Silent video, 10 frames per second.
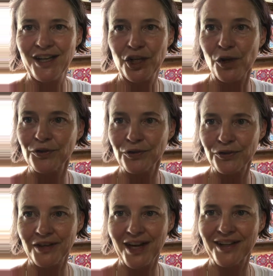Kyoto
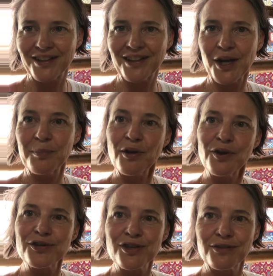style
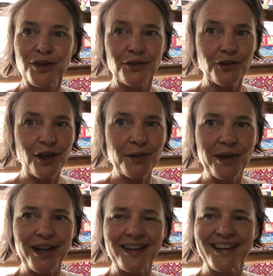approach. If you don't talk
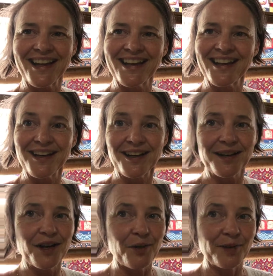about it, then
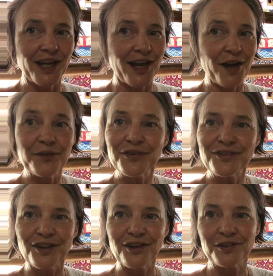nobody else
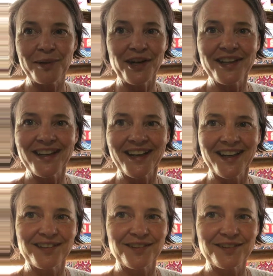talks about it and
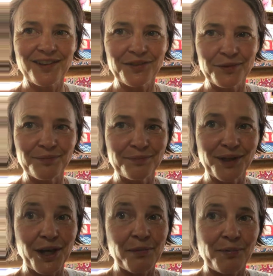it doesn't
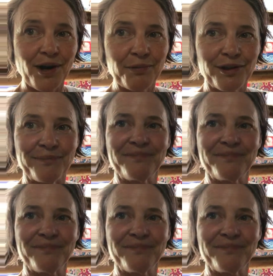become a problem.